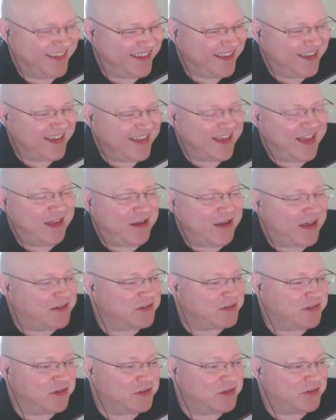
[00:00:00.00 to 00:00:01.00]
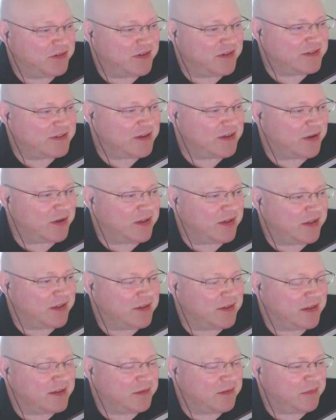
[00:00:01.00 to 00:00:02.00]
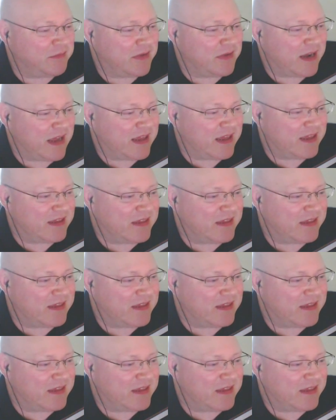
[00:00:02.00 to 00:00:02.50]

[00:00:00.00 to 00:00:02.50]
I don't know. Is it like